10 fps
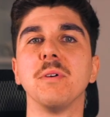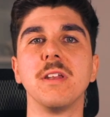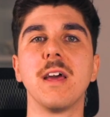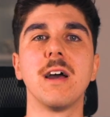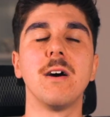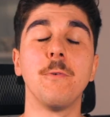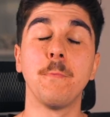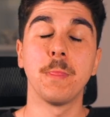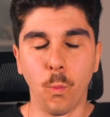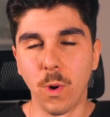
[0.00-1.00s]
But now,
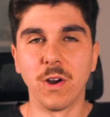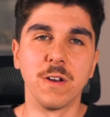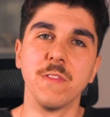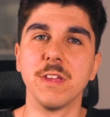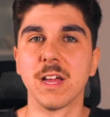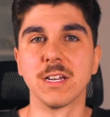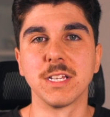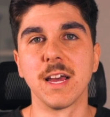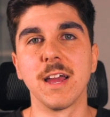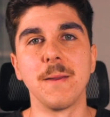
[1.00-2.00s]
we're in the end
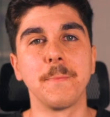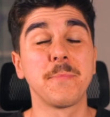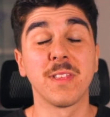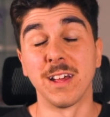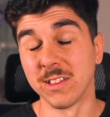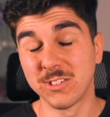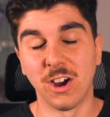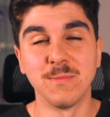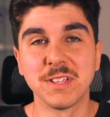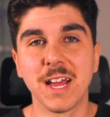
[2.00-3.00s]
game, and it's
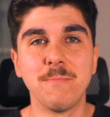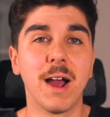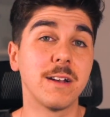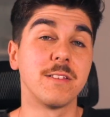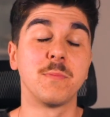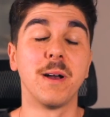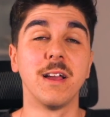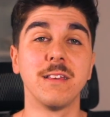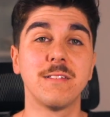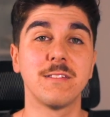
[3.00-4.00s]
time to head back to
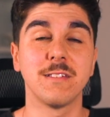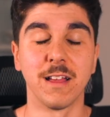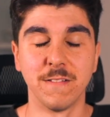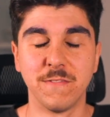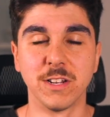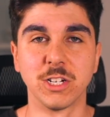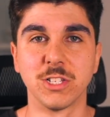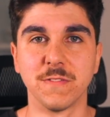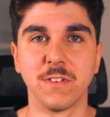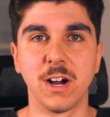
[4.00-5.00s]
space and finish
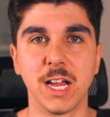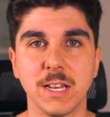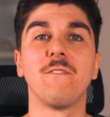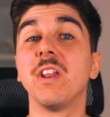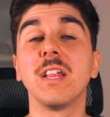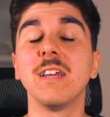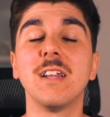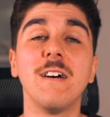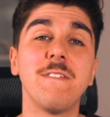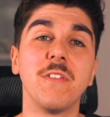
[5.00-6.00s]
the fight. Fittingly
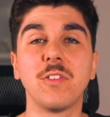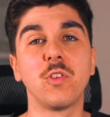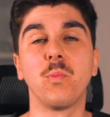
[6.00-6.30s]
enough, this is